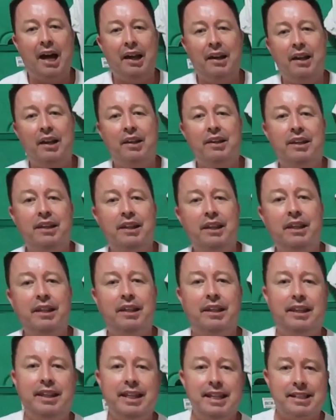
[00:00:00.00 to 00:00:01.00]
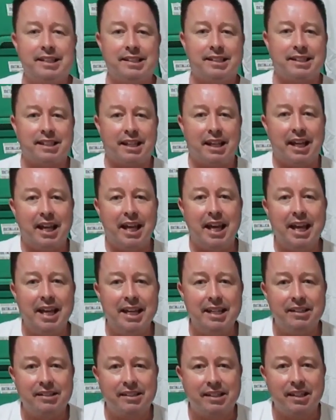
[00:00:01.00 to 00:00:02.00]
And this
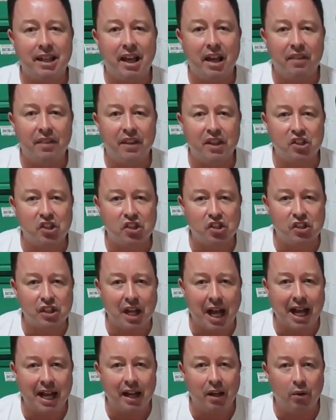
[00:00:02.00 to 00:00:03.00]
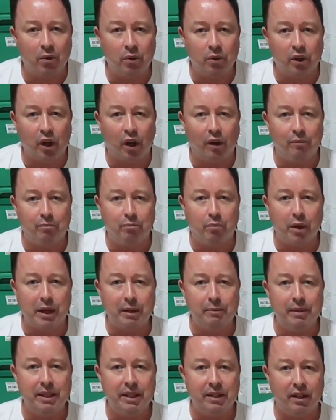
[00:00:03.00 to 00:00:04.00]
is the sound of
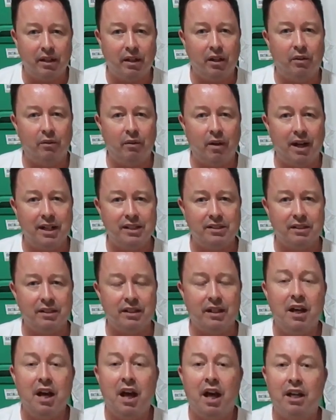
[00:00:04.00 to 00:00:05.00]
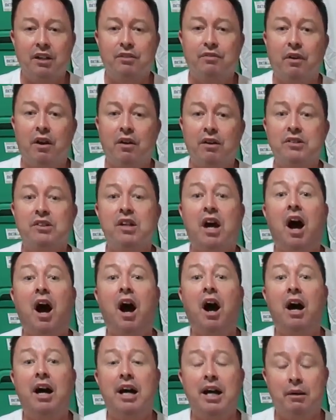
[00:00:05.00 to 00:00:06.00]
Bring Me the Horizon, as far as
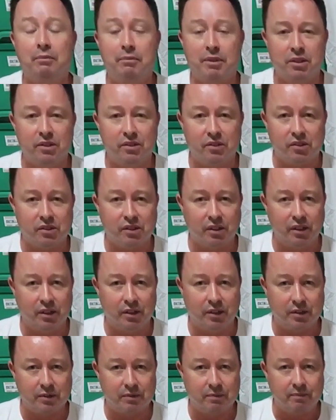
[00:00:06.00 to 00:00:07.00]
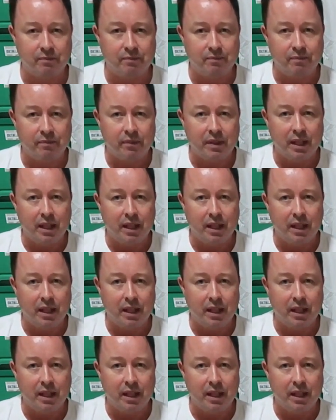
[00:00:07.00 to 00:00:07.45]
I am concerned.